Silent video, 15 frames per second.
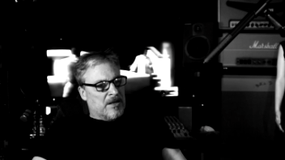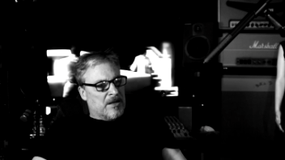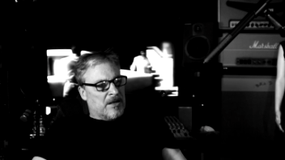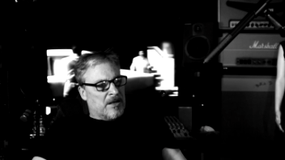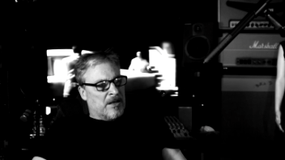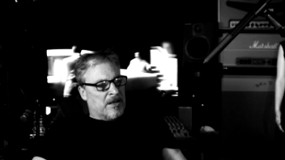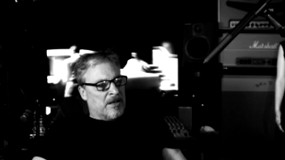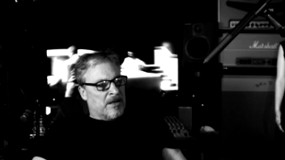
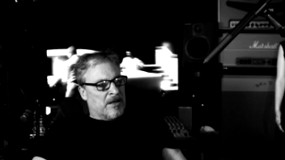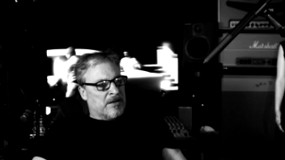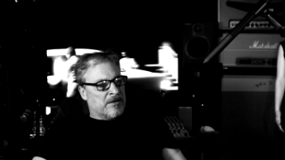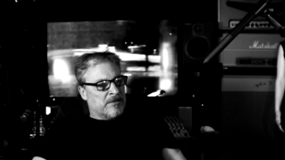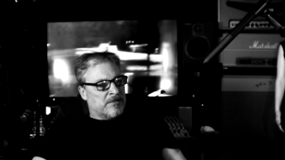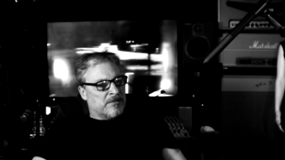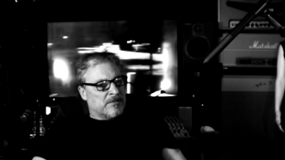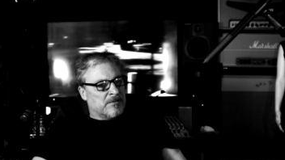
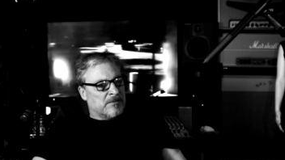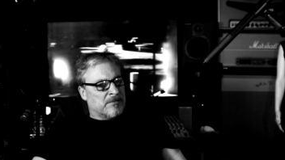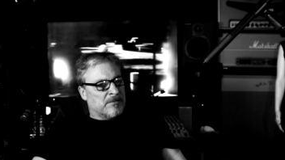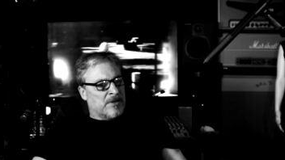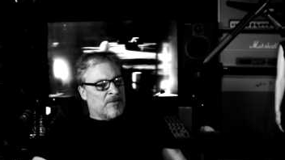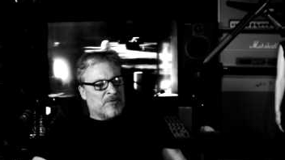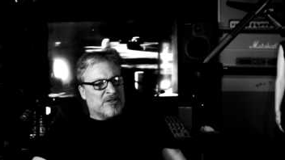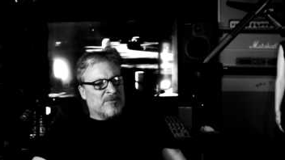And
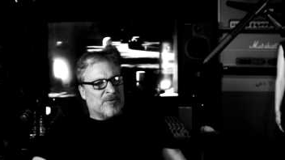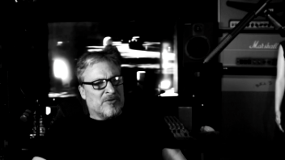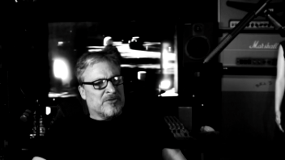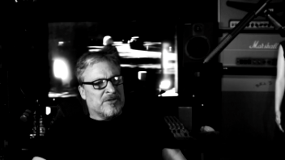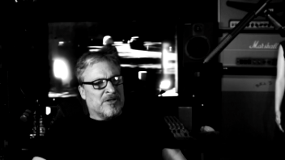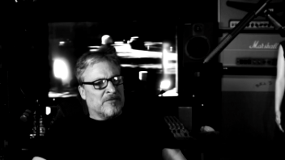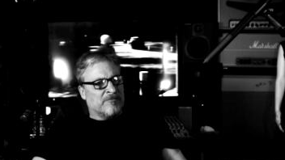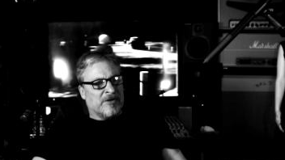it was the most
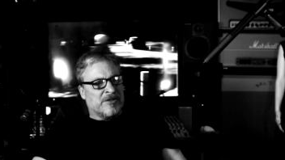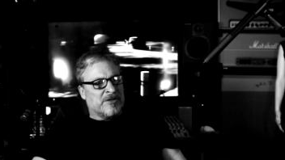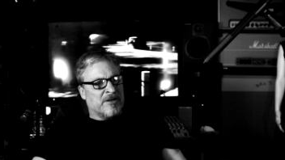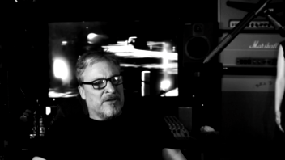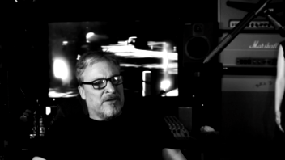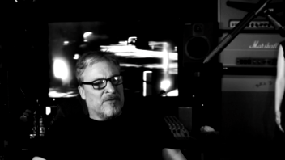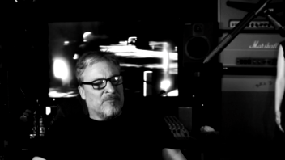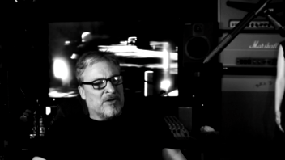gut wrenching
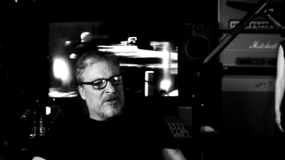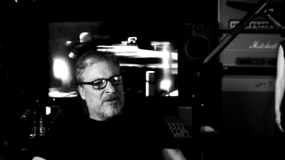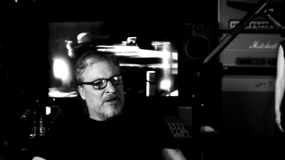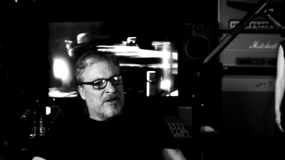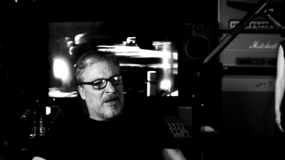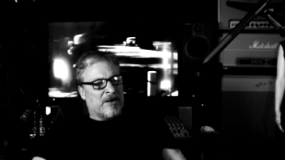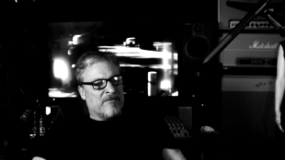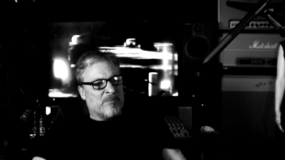thing we did,
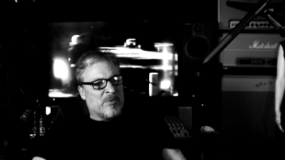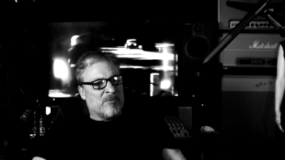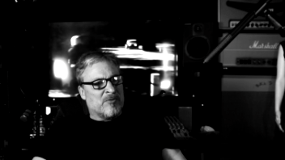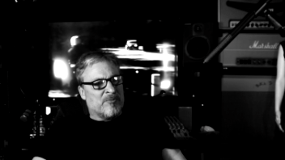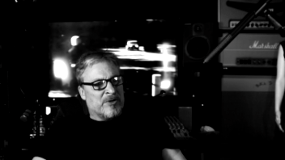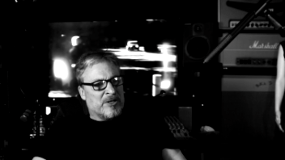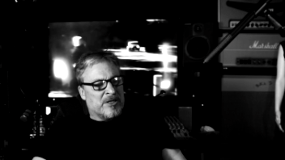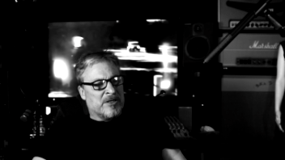I remember,
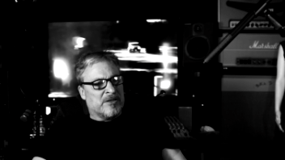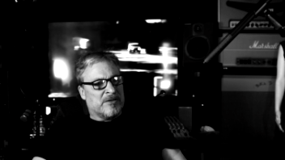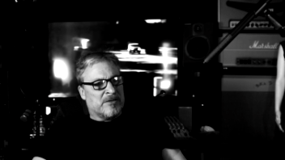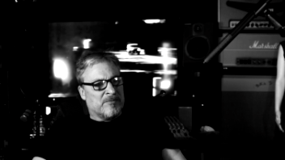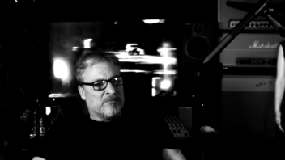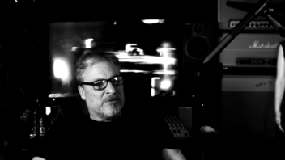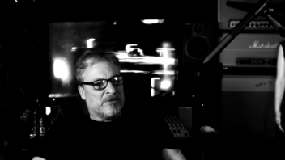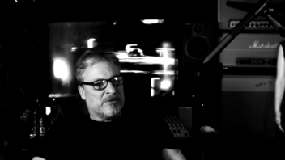because
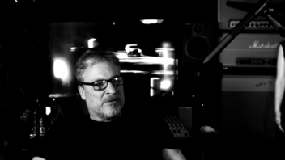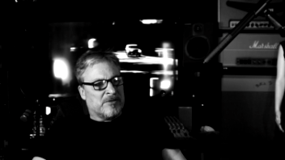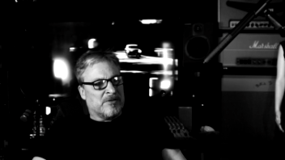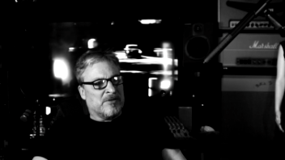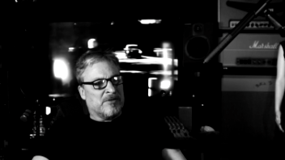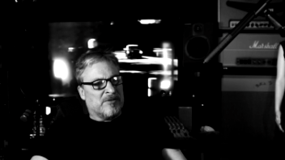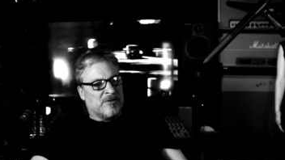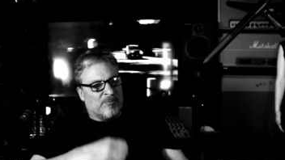it was
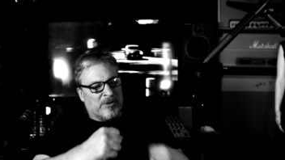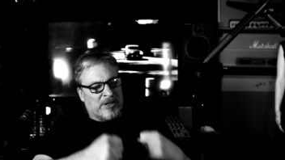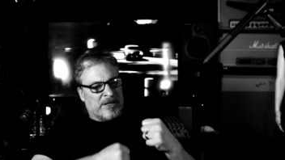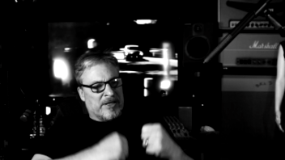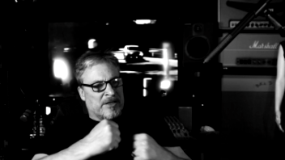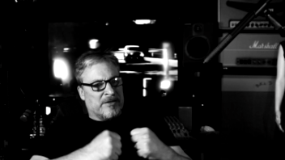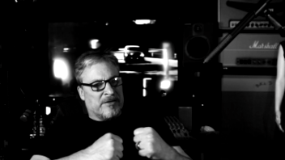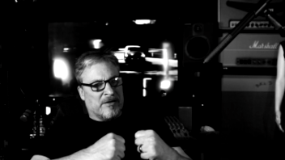to play
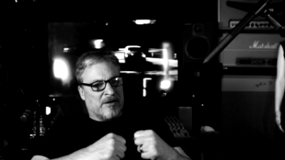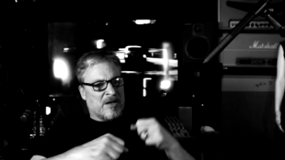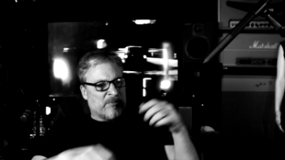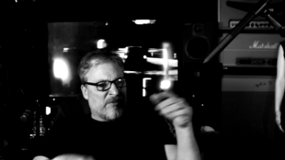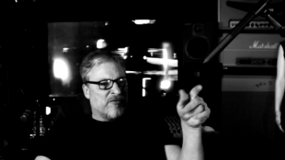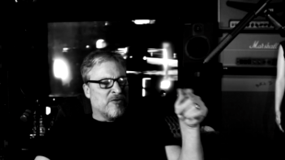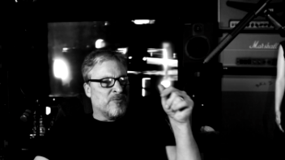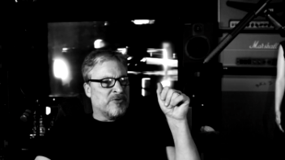in time.
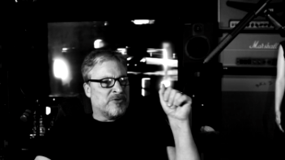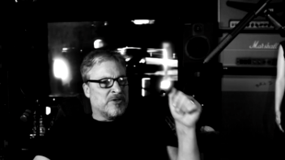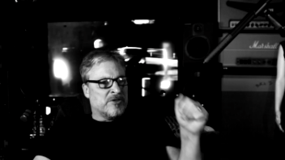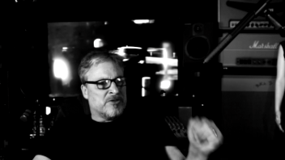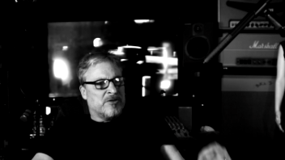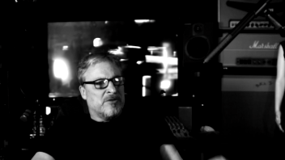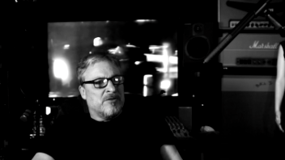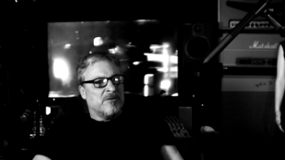If you're a
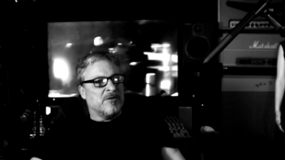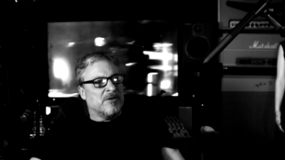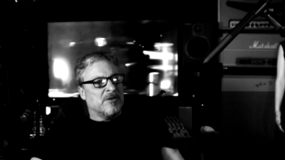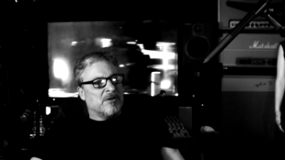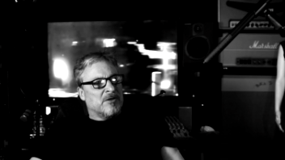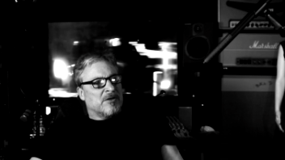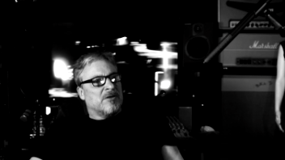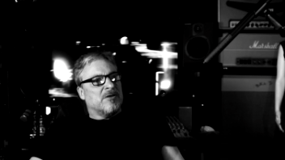musician,
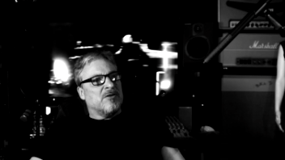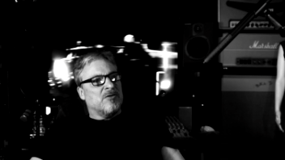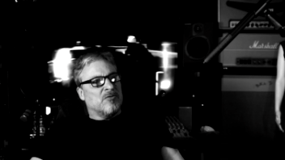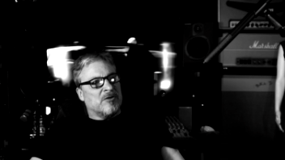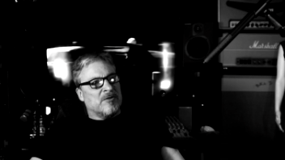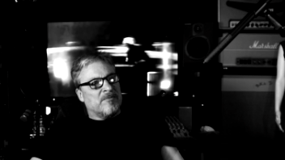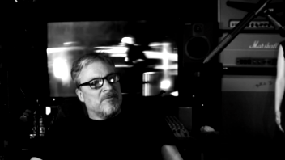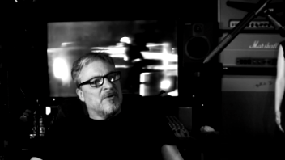you
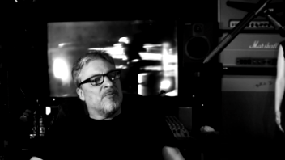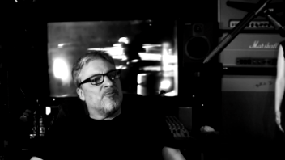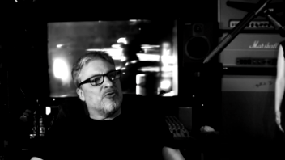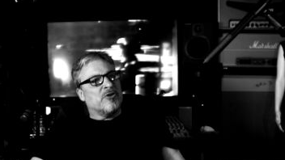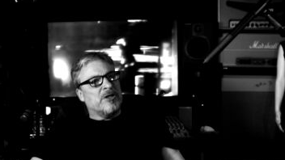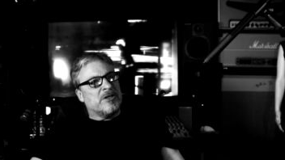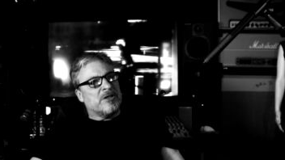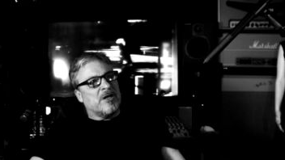can
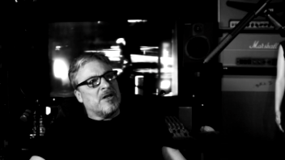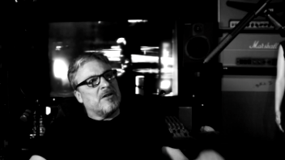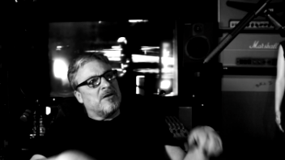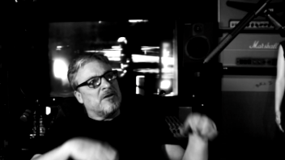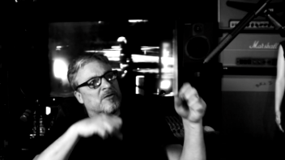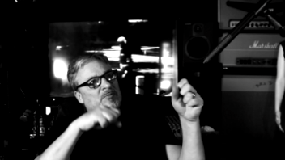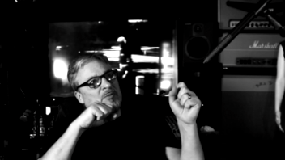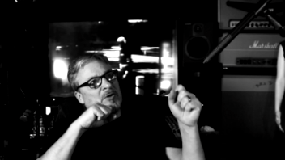appreciate
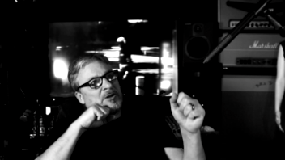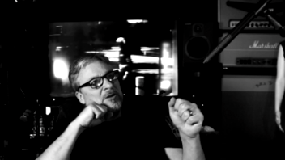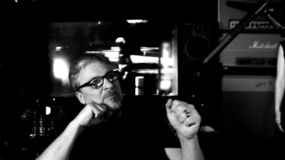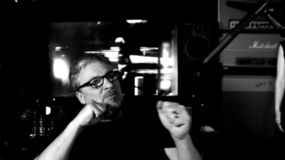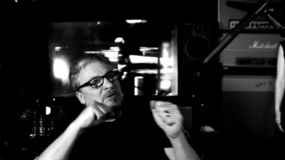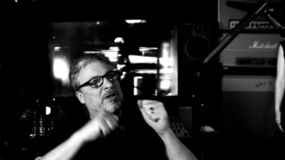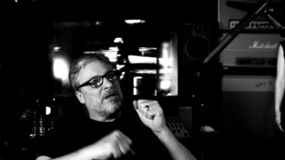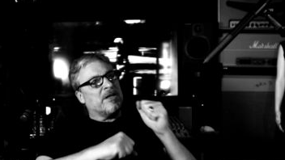this, but to
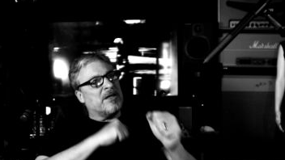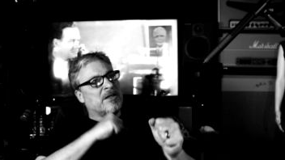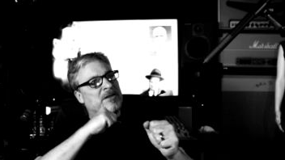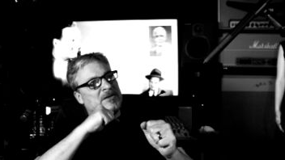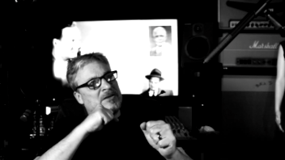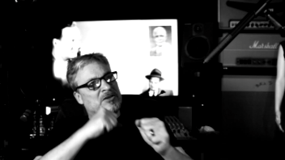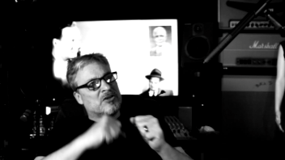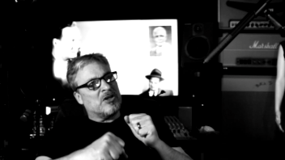play in
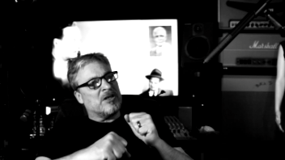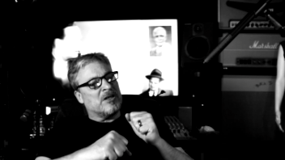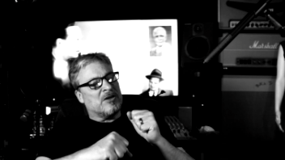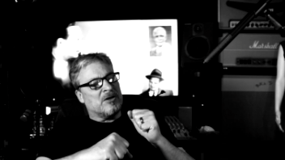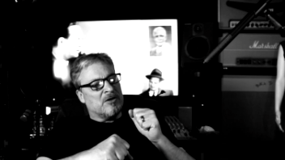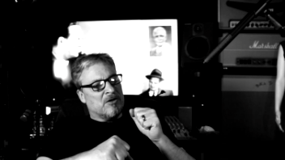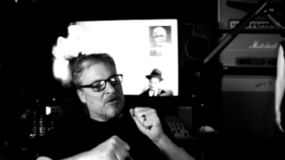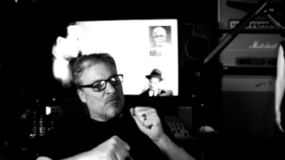sync
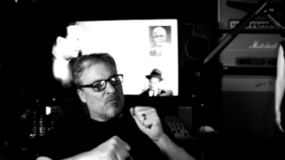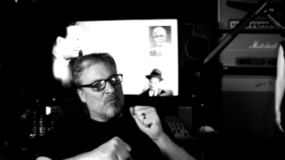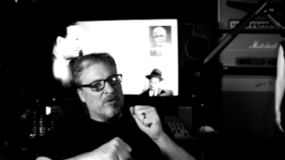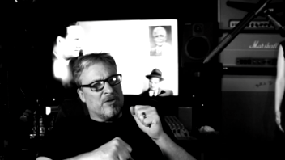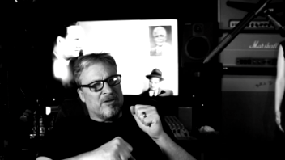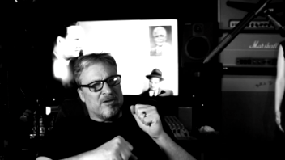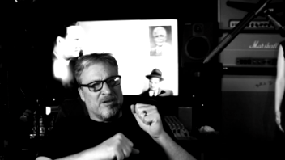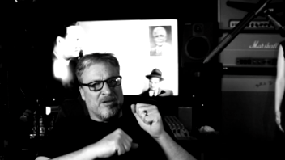
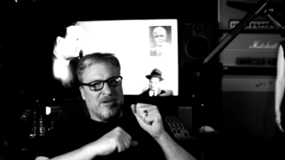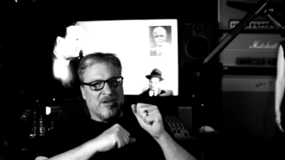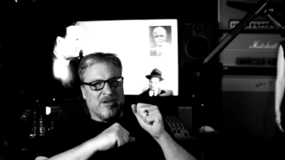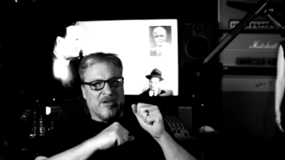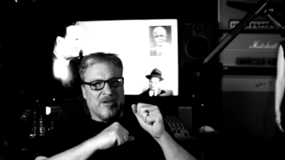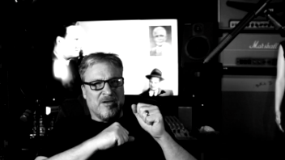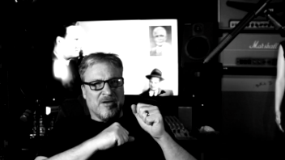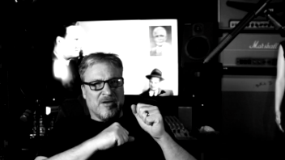with the